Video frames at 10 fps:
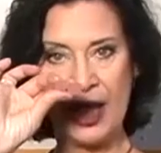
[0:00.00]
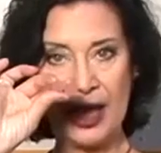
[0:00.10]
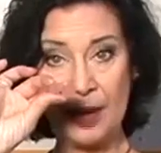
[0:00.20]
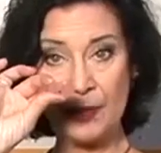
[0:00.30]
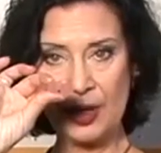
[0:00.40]

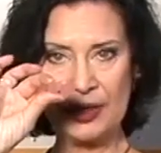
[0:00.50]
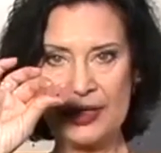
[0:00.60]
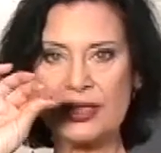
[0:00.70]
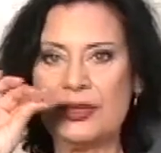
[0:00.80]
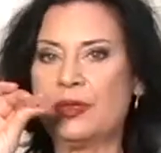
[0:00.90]
And I'm going to
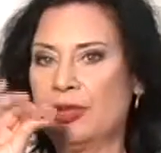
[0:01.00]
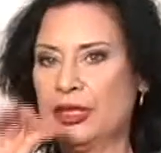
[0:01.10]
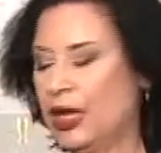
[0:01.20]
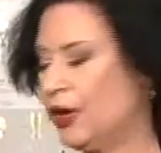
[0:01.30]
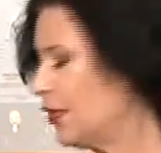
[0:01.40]
place those
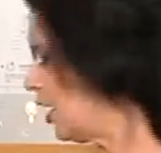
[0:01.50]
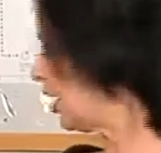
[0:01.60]
below the